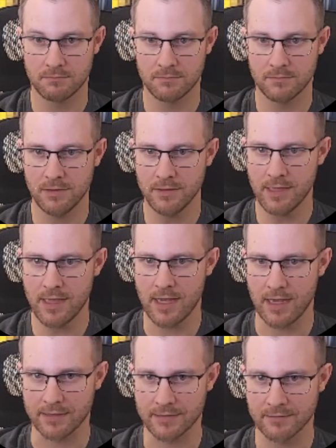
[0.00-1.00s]
Look at that.
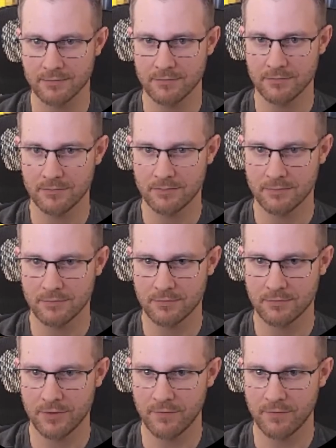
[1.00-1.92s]
We've